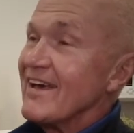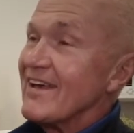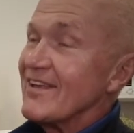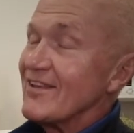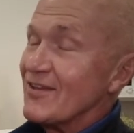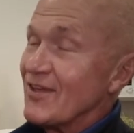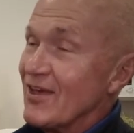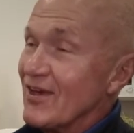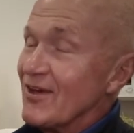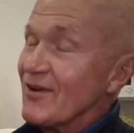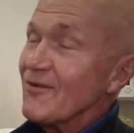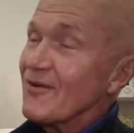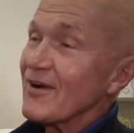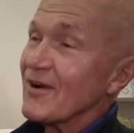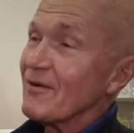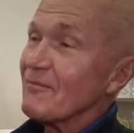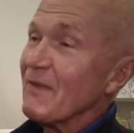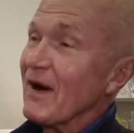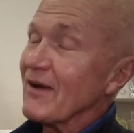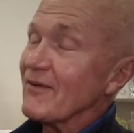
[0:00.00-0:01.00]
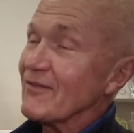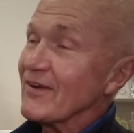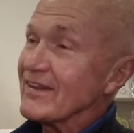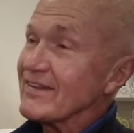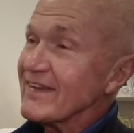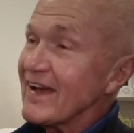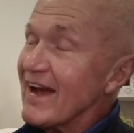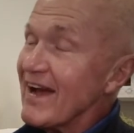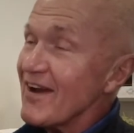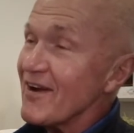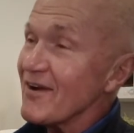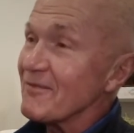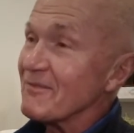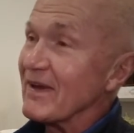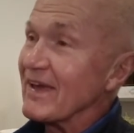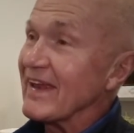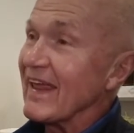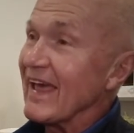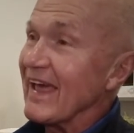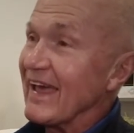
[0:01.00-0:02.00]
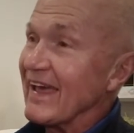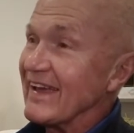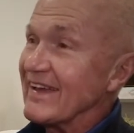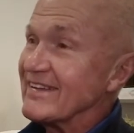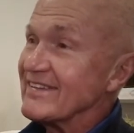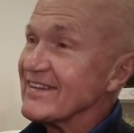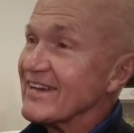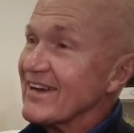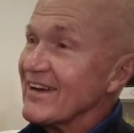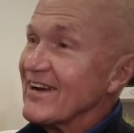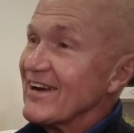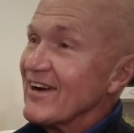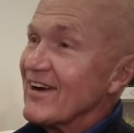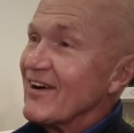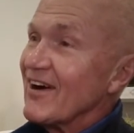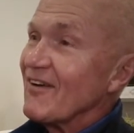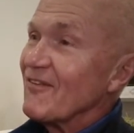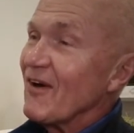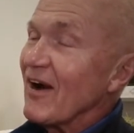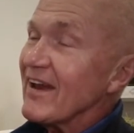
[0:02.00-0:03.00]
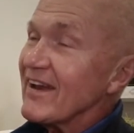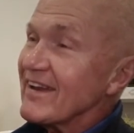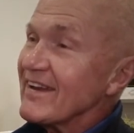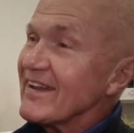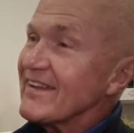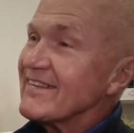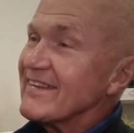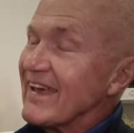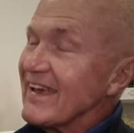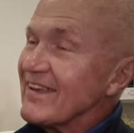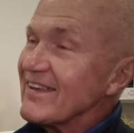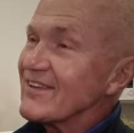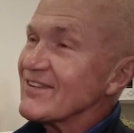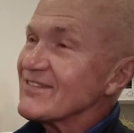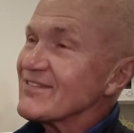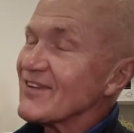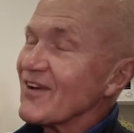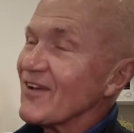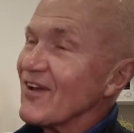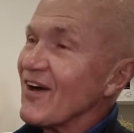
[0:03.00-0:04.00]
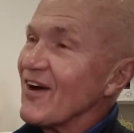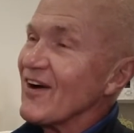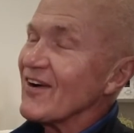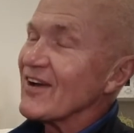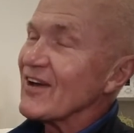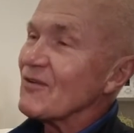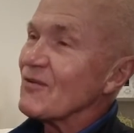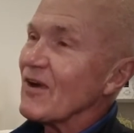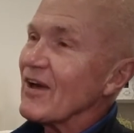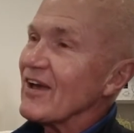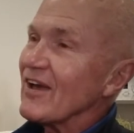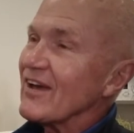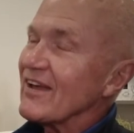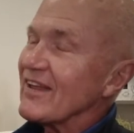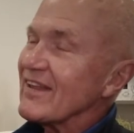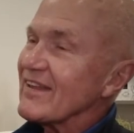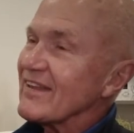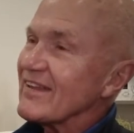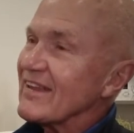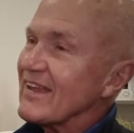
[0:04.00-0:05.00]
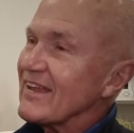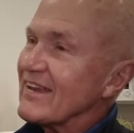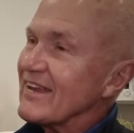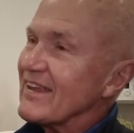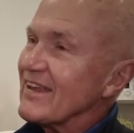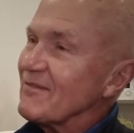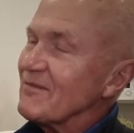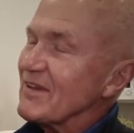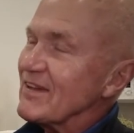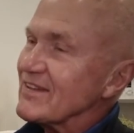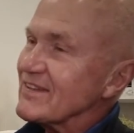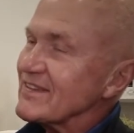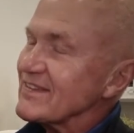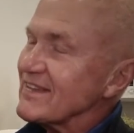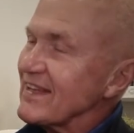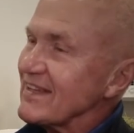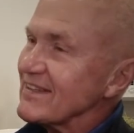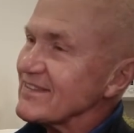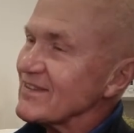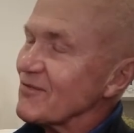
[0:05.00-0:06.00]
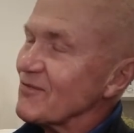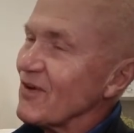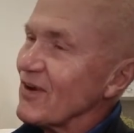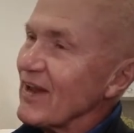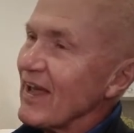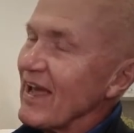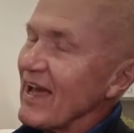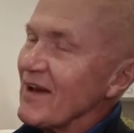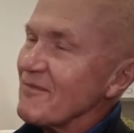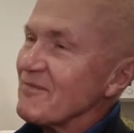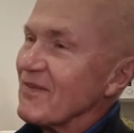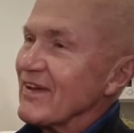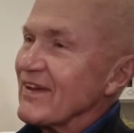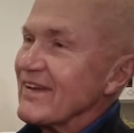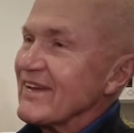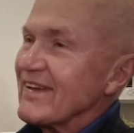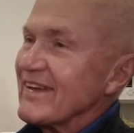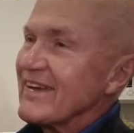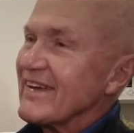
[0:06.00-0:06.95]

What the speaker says: you were about retirement age. Why did it take you so long, and give me the sense of what happened?